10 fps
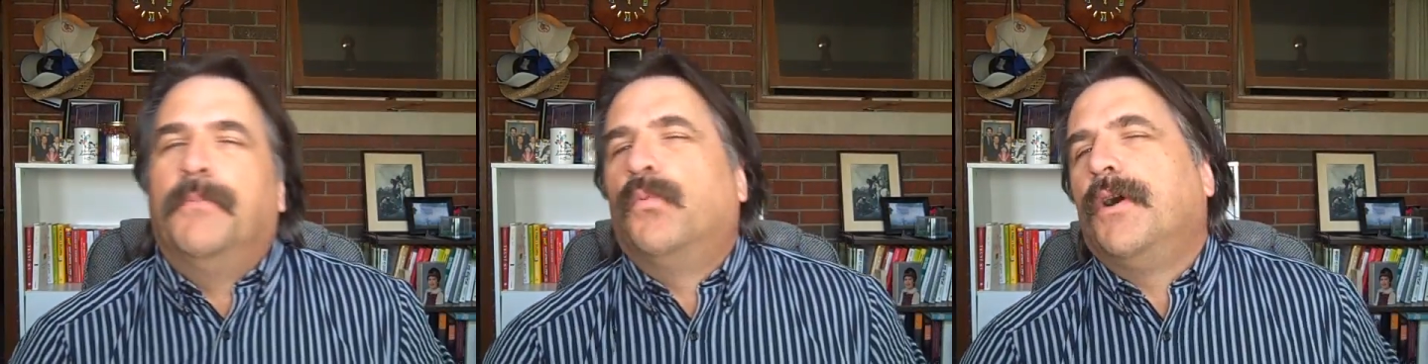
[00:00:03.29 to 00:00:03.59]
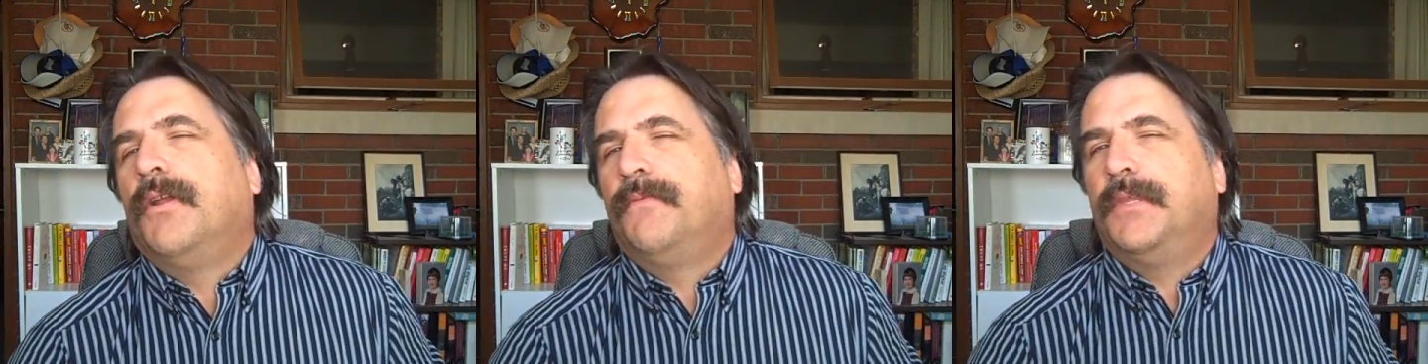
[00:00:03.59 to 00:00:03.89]
I'm
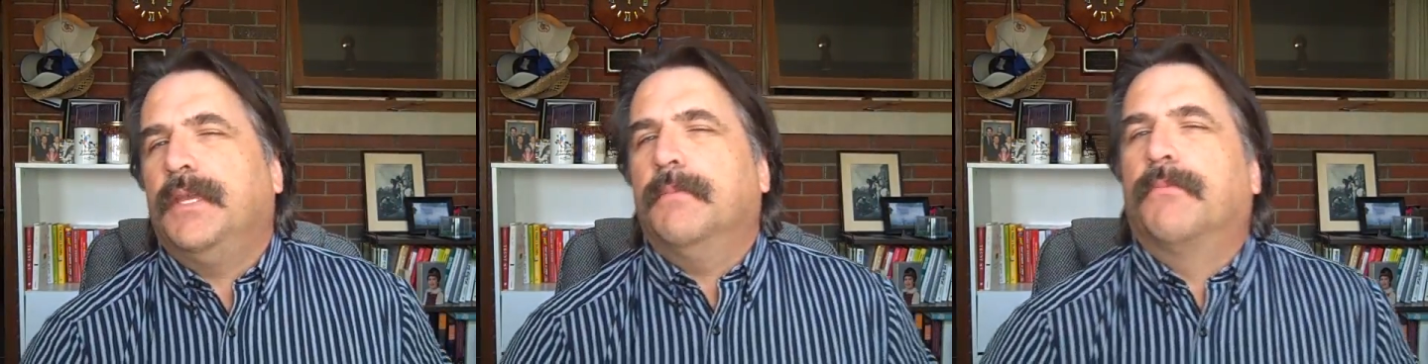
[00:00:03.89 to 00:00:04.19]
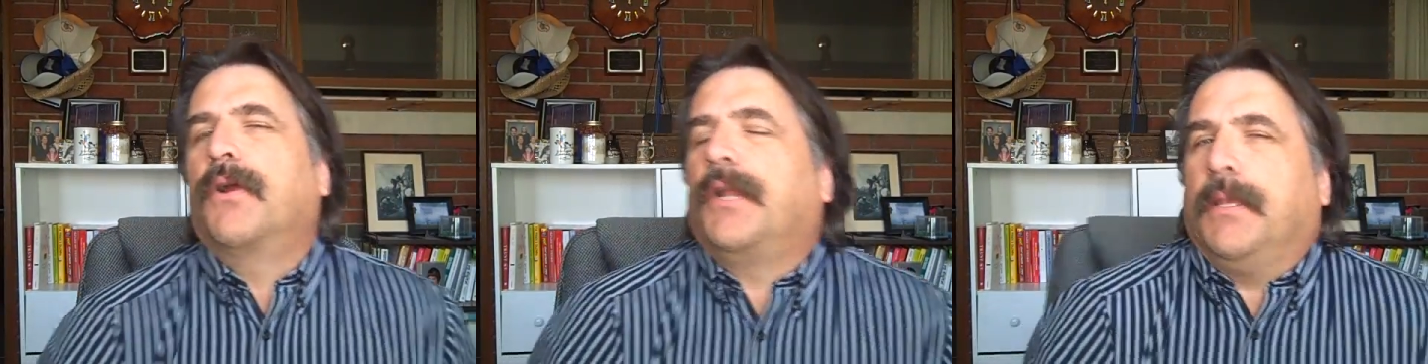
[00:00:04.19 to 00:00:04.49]
one of the
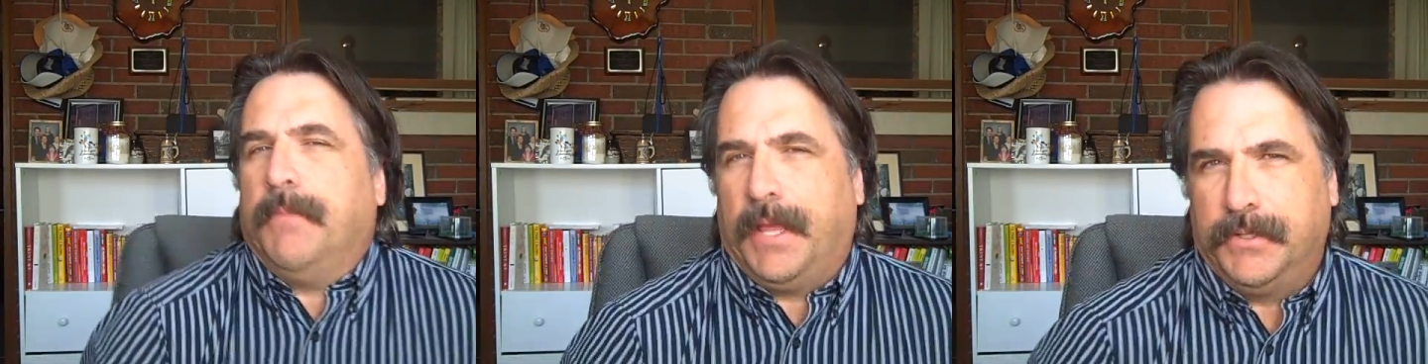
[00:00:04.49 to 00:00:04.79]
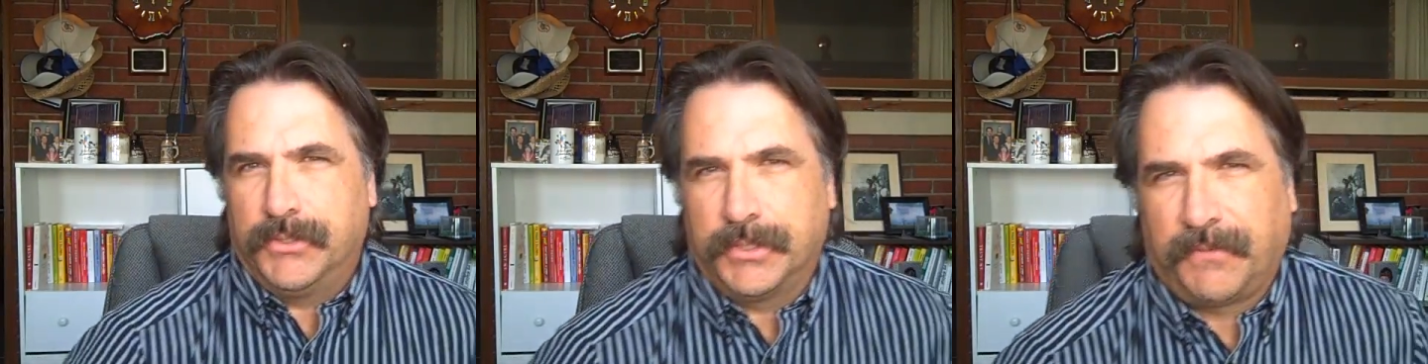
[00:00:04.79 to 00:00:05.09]
marketing
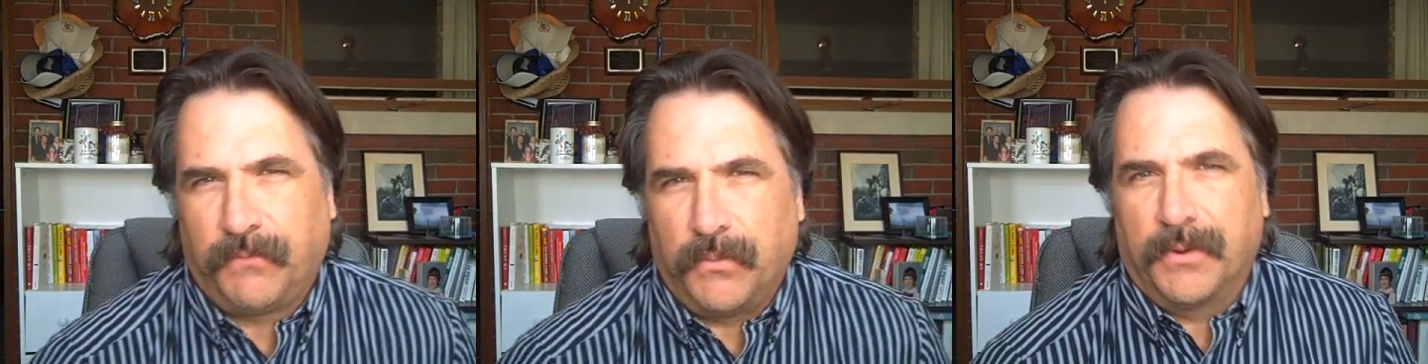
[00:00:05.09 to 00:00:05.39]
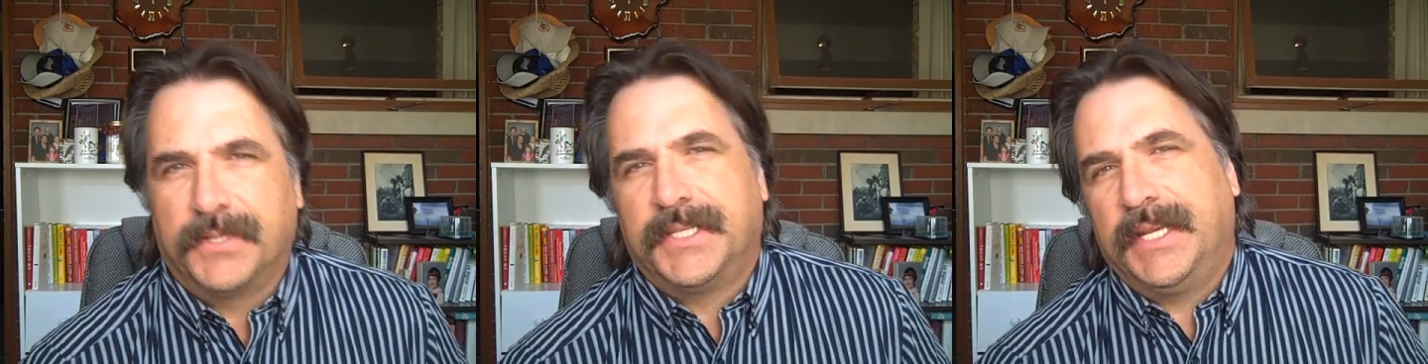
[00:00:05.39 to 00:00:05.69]
managers
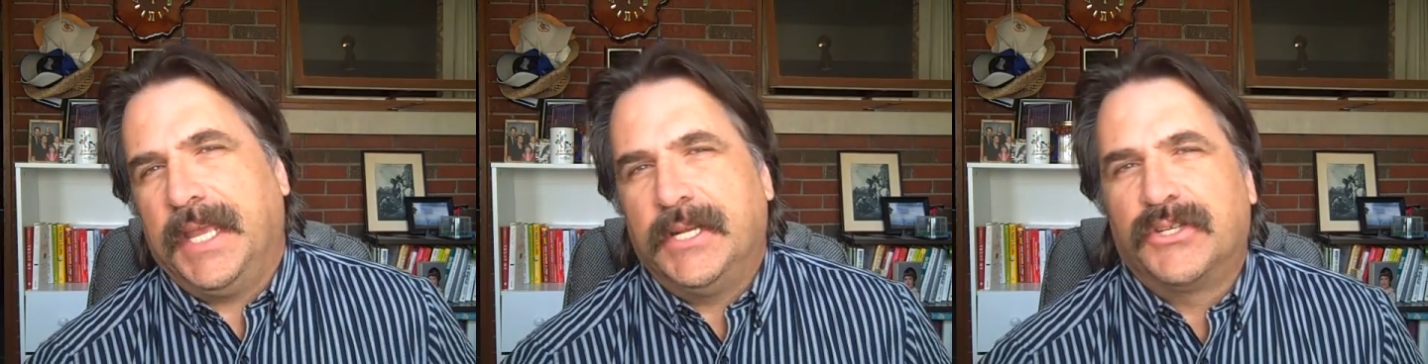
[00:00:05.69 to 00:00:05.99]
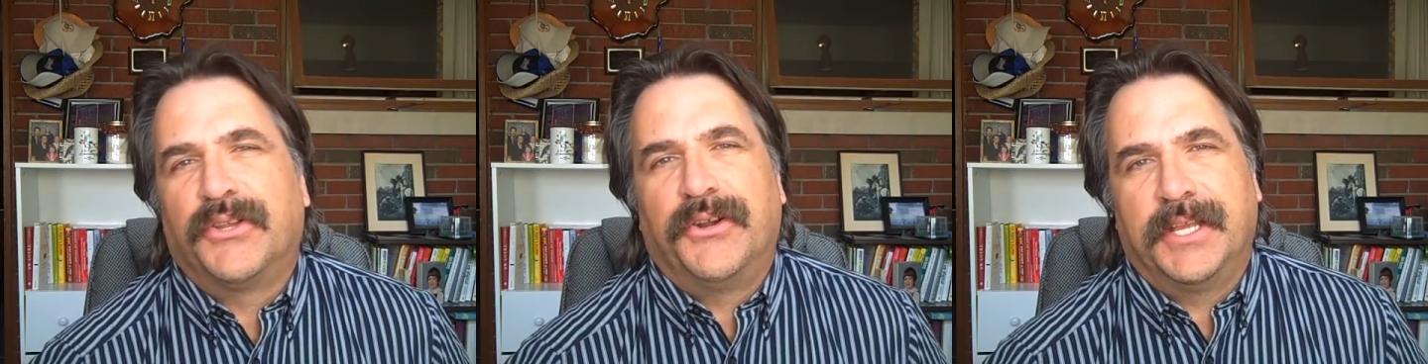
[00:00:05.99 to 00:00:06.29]
for
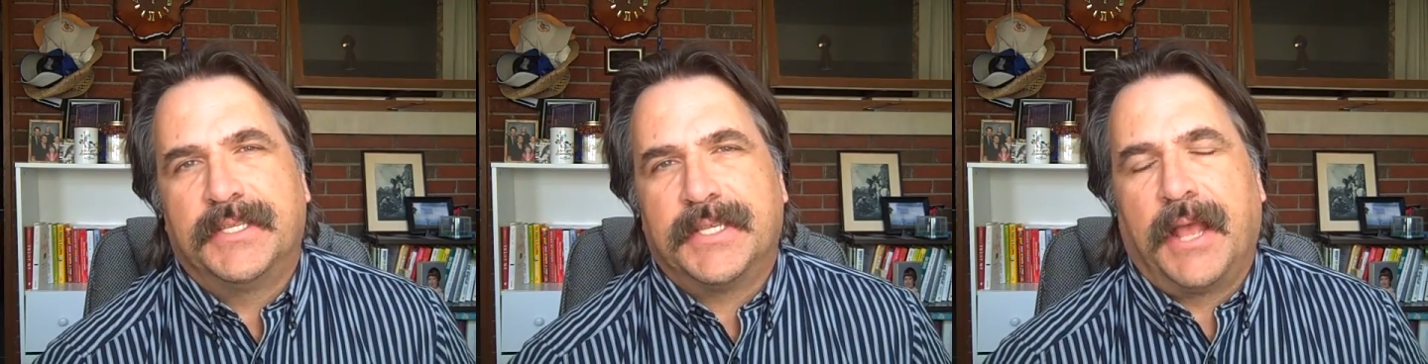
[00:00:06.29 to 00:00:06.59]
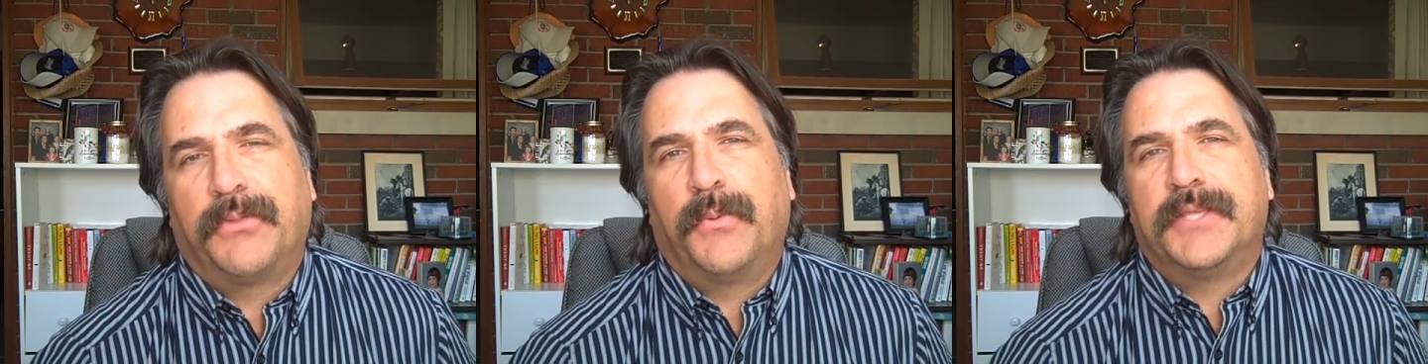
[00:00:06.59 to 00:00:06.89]
Cengage Learning
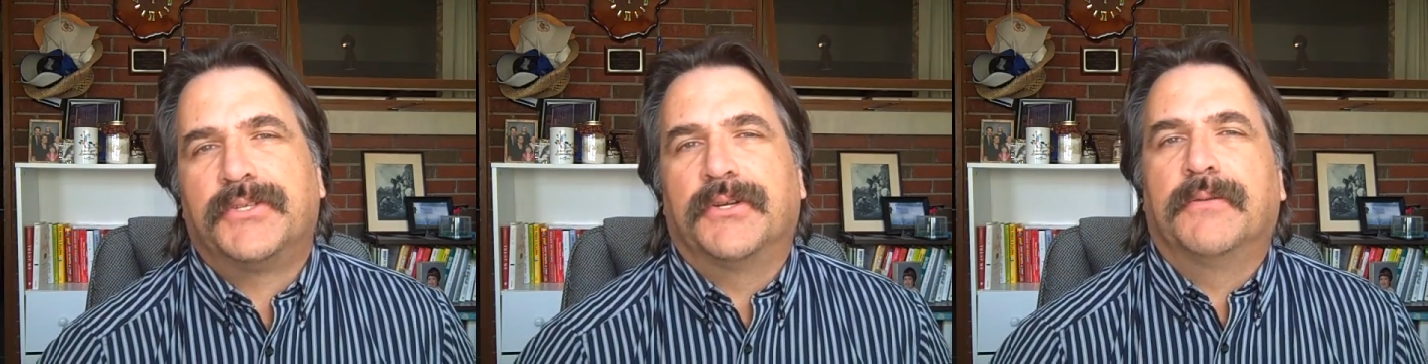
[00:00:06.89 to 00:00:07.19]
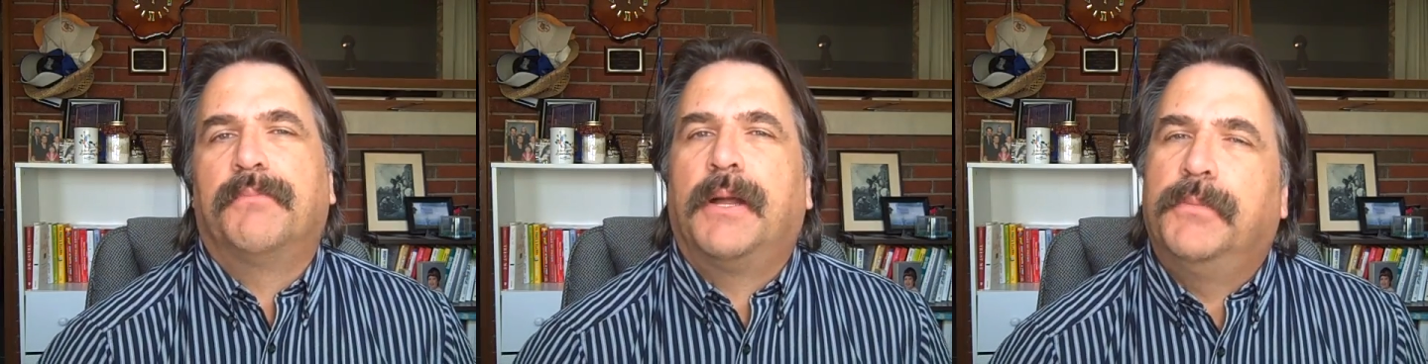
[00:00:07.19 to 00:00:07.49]

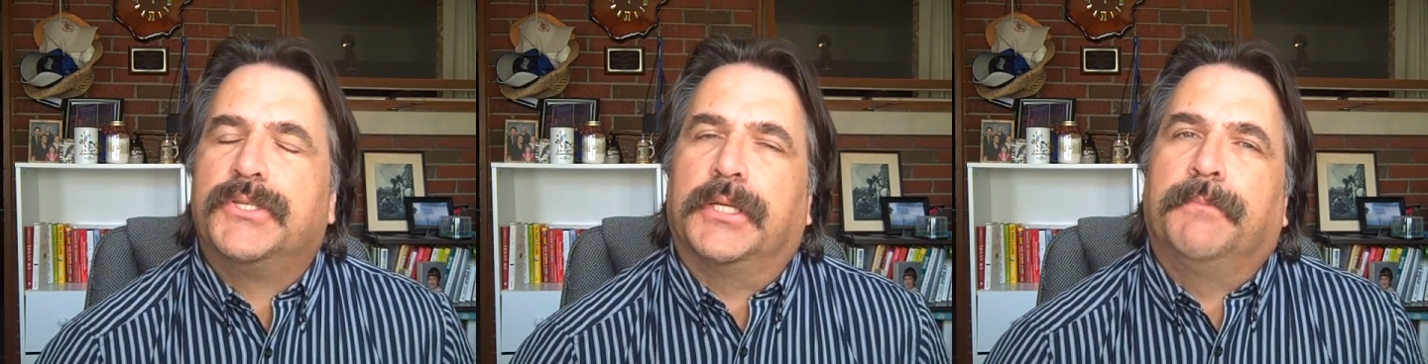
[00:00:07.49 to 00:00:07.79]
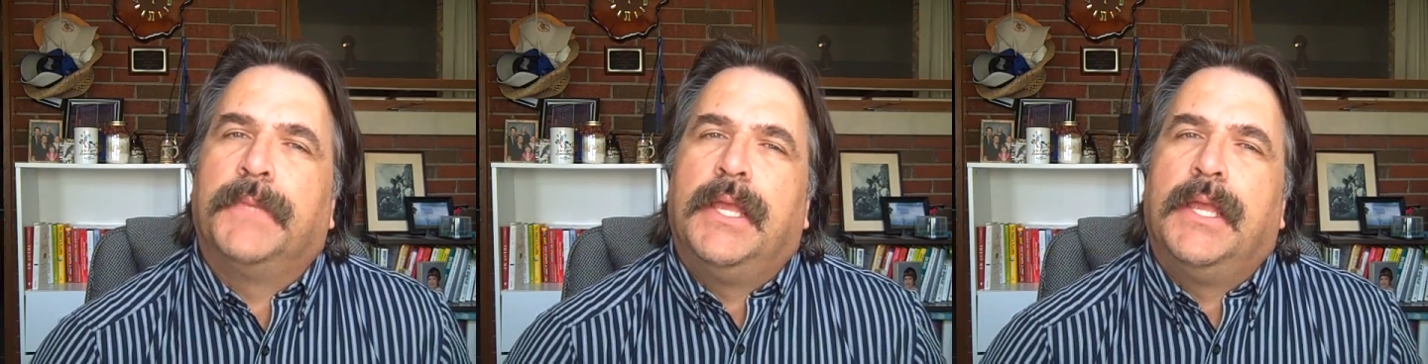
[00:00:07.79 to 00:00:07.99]
Southwestern Publishing.